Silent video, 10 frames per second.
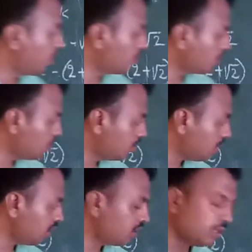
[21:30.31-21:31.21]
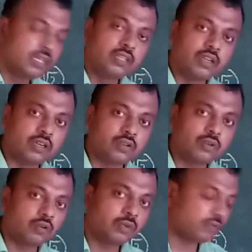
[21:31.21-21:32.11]
fourth questions you have to
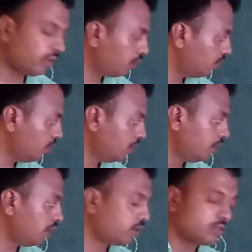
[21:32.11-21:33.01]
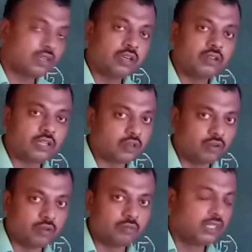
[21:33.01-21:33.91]
homework for you have to solve in your
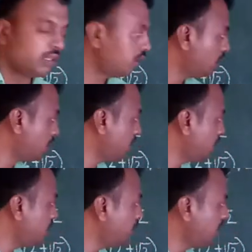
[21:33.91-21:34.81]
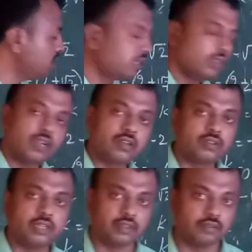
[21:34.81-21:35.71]
home. In the remaining mains you have
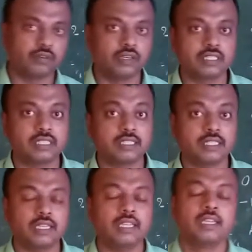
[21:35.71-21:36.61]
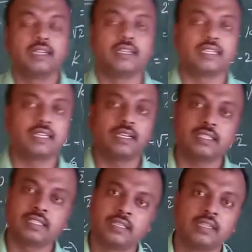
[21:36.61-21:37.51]
to discuss in the next
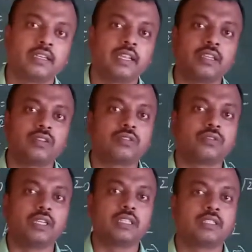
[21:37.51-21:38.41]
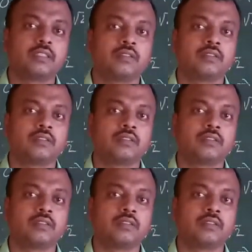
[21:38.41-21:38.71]
class. Thank you, students.